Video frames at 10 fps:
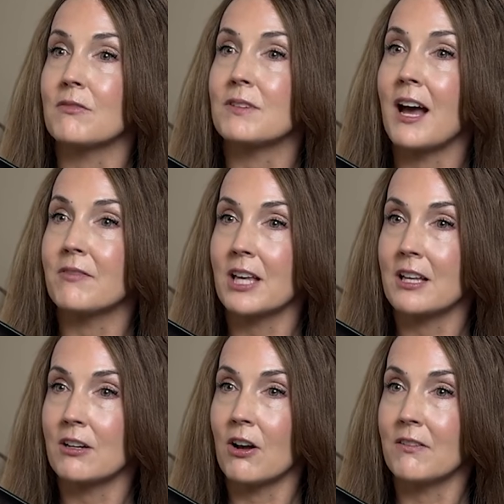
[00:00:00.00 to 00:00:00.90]
you've
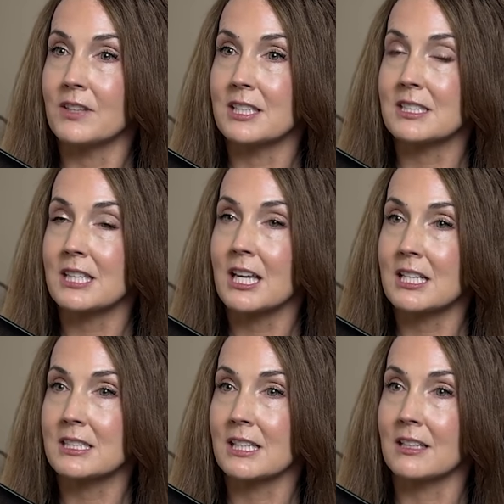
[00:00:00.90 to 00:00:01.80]
navigated all of these
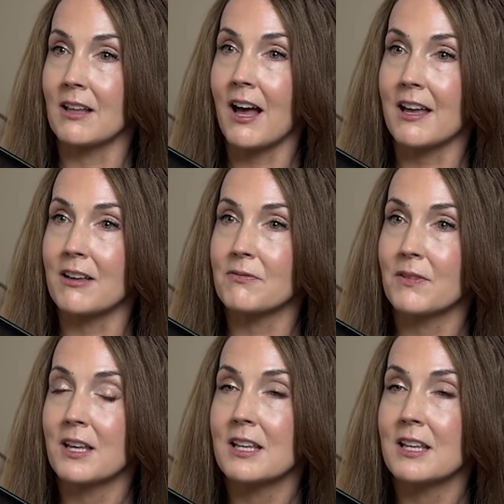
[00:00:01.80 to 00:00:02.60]
things in life